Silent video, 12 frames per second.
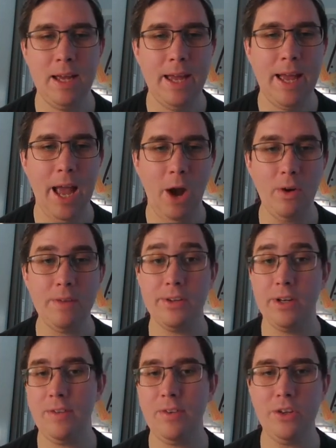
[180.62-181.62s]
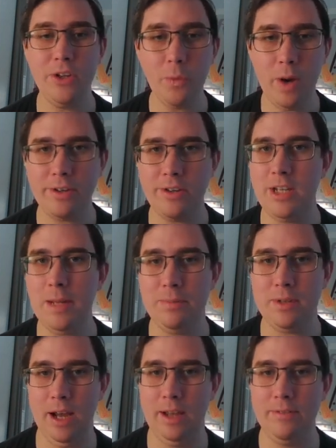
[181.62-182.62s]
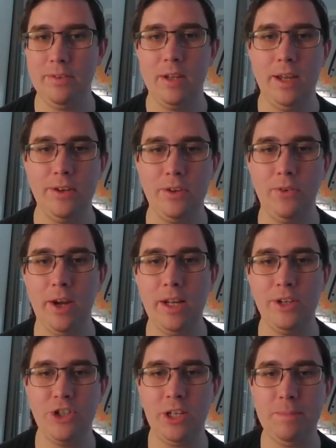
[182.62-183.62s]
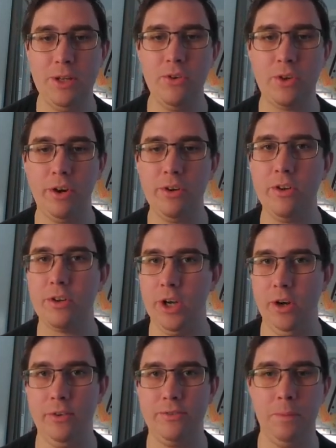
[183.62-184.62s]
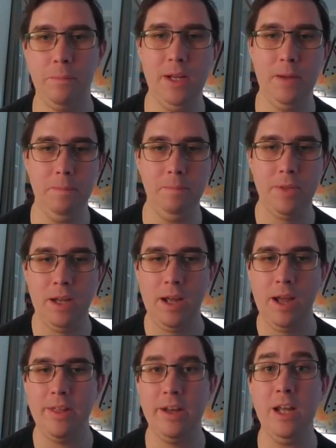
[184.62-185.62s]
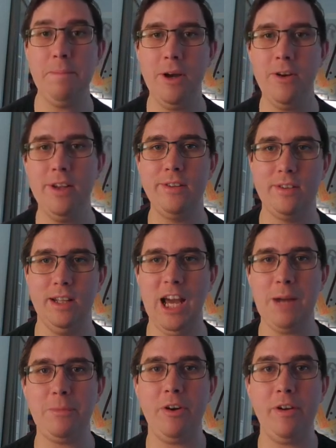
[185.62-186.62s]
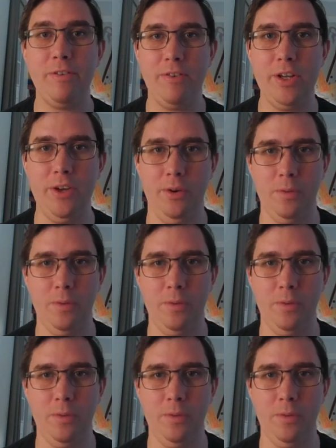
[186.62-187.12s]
However, if you do want to deep dive into writing GPU kernel code from Nim, then Hippo is the library for you.